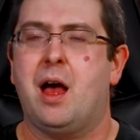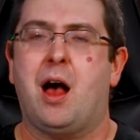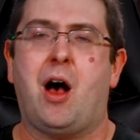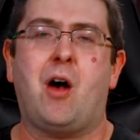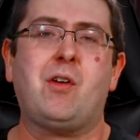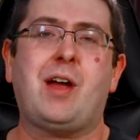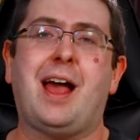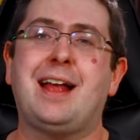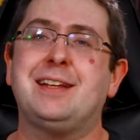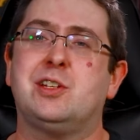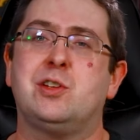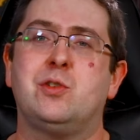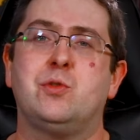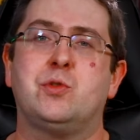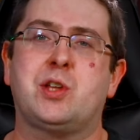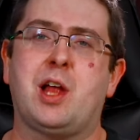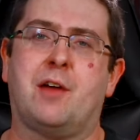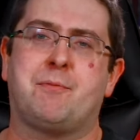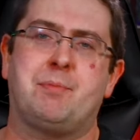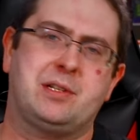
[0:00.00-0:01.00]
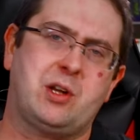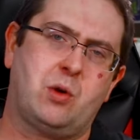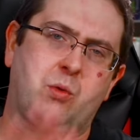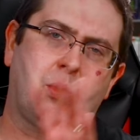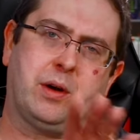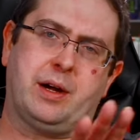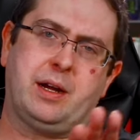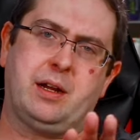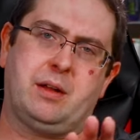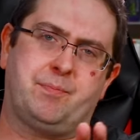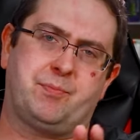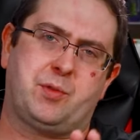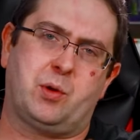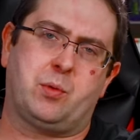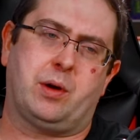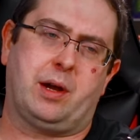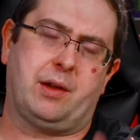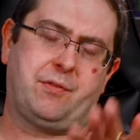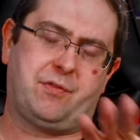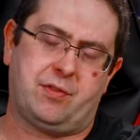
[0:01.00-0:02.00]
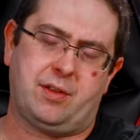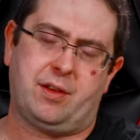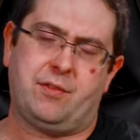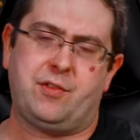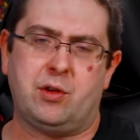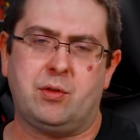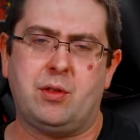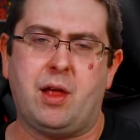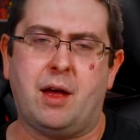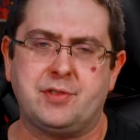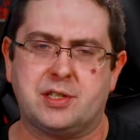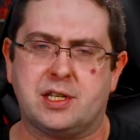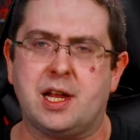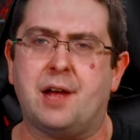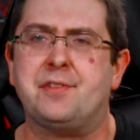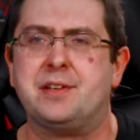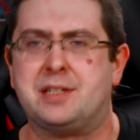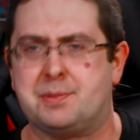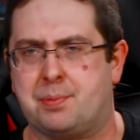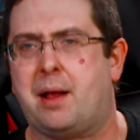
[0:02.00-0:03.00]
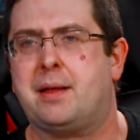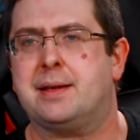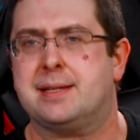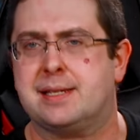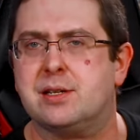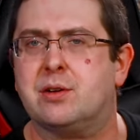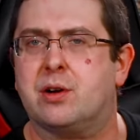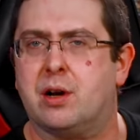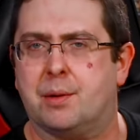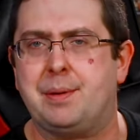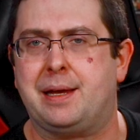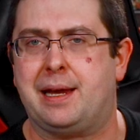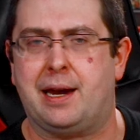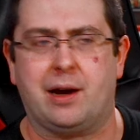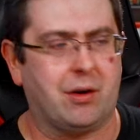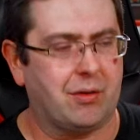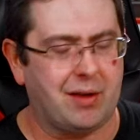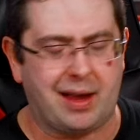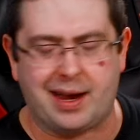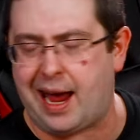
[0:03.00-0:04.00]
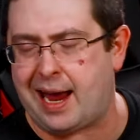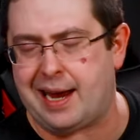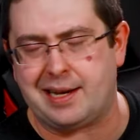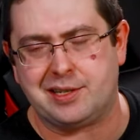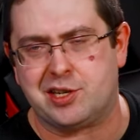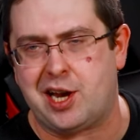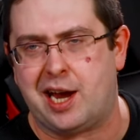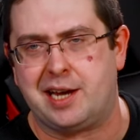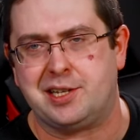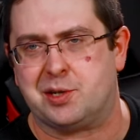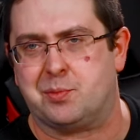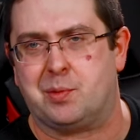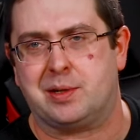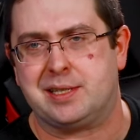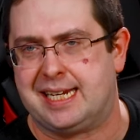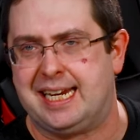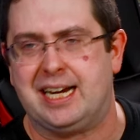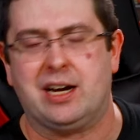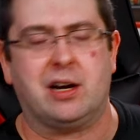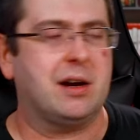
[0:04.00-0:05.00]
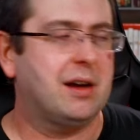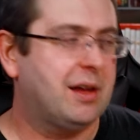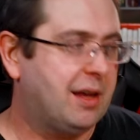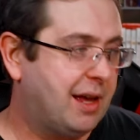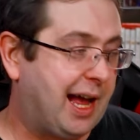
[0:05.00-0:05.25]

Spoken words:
All kinds of new stuff. But don't worry. Don't worry. If you love stuff, it's probably still going to be here. Like, I ain't changing what's here.